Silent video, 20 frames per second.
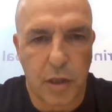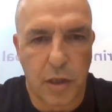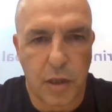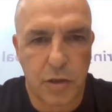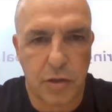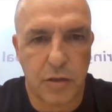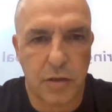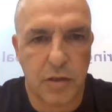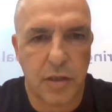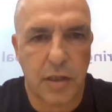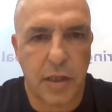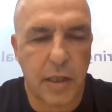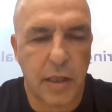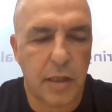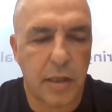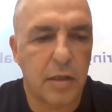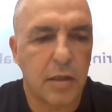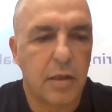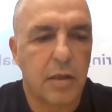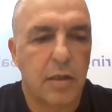
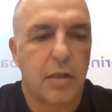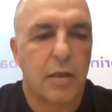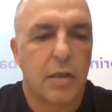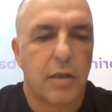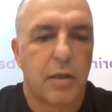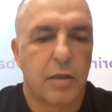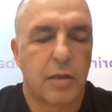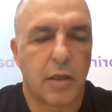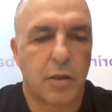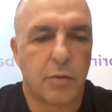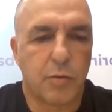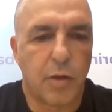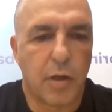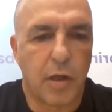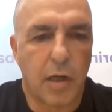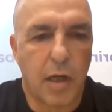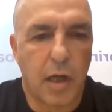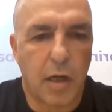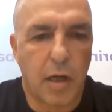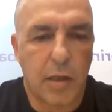scale that will
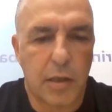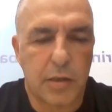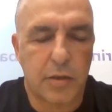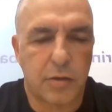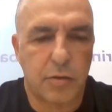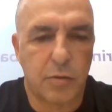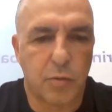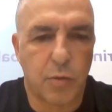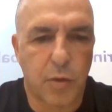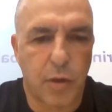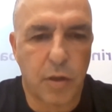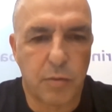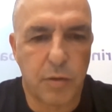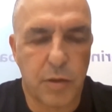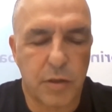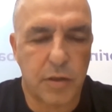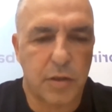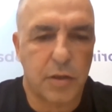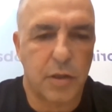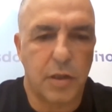allow us to work
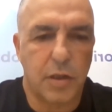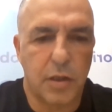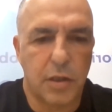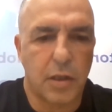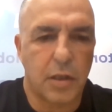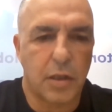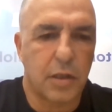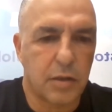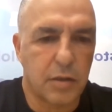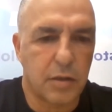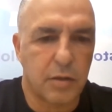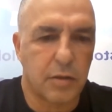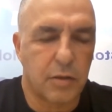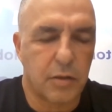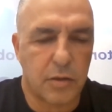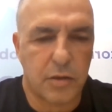with the